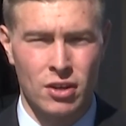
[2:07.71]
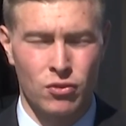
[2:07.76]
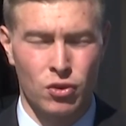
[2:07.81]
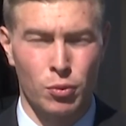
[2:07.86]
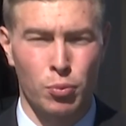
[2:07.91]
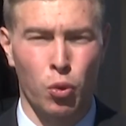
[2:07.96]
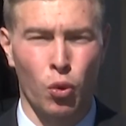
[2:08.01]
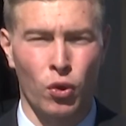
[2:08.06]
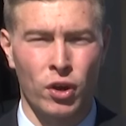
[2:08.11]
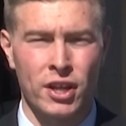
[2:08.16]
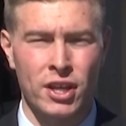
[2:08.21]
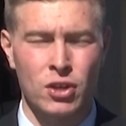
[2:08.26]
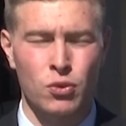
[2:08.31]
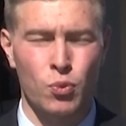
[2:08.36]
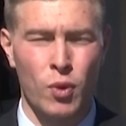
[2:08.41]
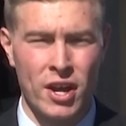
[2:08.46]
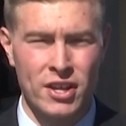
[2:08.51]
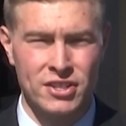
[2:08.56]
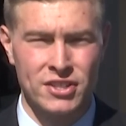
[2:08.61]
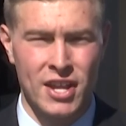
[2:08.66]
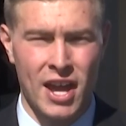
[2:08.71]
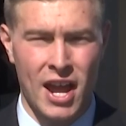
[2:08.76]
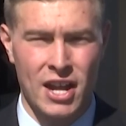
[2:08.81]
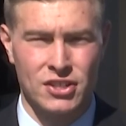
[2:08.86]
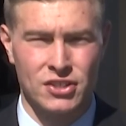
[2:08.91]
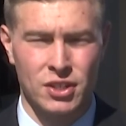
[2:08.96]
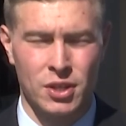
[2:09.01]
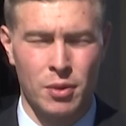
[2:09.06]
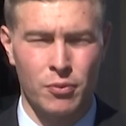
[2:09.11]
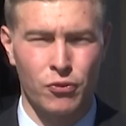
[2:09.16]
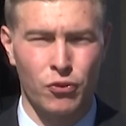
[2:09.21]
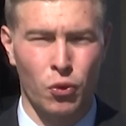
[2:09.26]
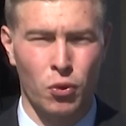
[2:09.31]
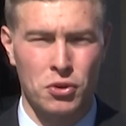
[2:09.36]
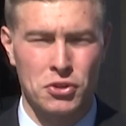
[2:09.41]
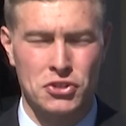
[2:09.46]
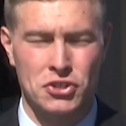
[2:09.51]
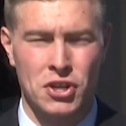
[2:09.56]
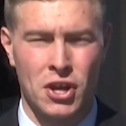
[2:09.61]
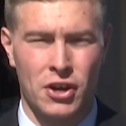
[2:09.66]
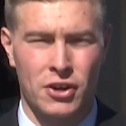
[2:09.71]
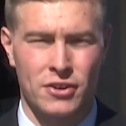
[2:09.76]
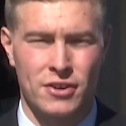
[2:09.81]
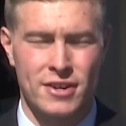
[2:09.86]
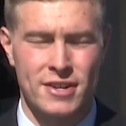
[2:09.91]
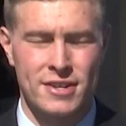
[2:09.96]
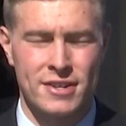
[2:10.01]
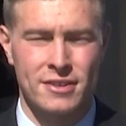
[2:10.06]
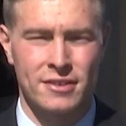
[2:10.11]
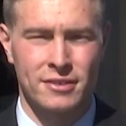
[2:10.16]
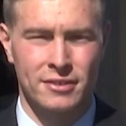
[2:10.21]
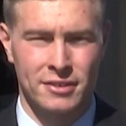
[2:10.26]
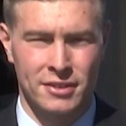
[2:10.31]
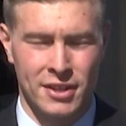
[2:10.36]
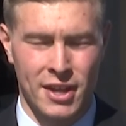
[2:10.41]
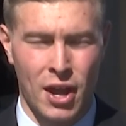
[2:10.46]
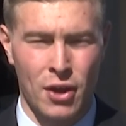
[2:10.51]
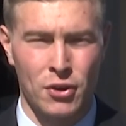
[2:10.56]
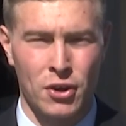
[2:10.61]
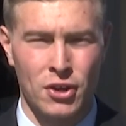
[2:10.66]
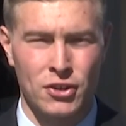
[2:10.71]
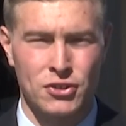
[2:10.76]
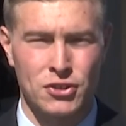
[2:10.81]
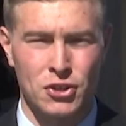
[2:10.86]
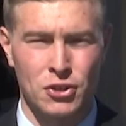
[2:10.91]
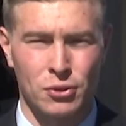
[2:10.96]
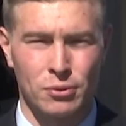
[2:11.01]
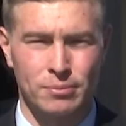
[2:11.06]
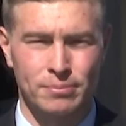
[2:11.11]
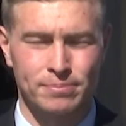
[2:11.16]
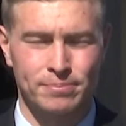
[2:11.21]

Reporting in West Ashley, I'm Forrest Tucker. Count on 2.